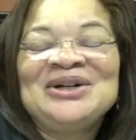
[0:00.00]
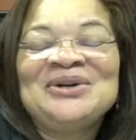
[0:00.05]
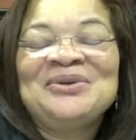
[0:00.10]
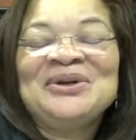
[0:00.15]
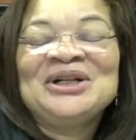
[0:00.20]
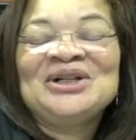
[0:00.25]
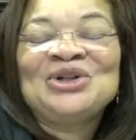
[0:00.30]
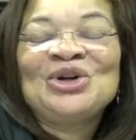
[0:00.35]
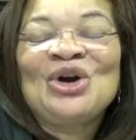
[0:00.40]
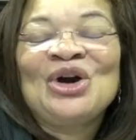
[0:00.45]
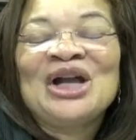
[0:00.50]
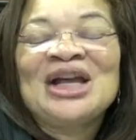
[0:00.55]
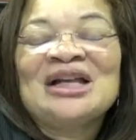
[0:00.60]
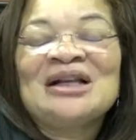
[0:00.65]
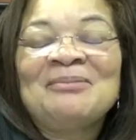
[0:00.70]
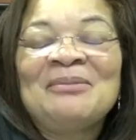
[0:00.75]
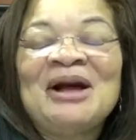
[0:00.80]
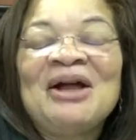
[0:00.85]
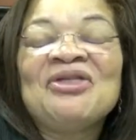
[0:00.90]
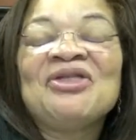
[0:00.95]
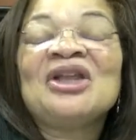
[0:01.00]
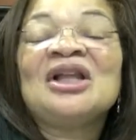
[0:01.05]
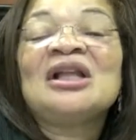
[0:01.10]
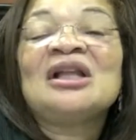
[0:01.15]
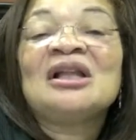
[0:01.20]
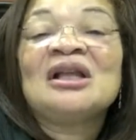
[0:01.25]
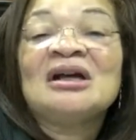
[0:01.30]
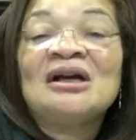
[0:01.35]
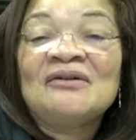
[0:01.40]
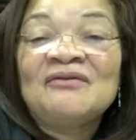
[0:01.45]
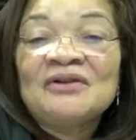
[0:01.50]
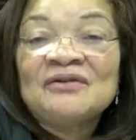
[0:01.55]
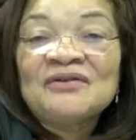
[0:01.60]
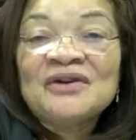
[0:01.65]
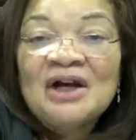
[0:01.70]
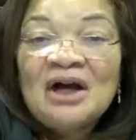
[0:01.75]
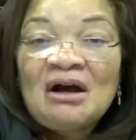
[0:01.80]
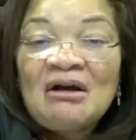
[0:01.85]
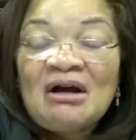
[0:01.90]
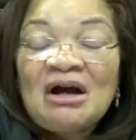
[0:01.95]
We're talking about the love
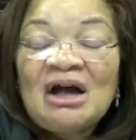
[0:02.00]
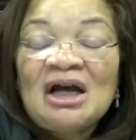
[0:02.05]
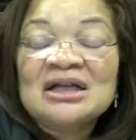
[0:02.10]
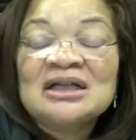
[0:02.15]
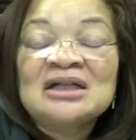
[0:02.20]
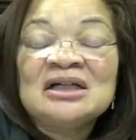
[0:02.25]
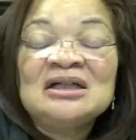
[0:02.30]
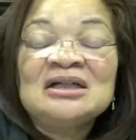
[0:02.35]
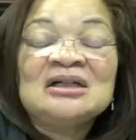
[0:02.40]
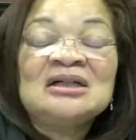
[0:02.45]
of God,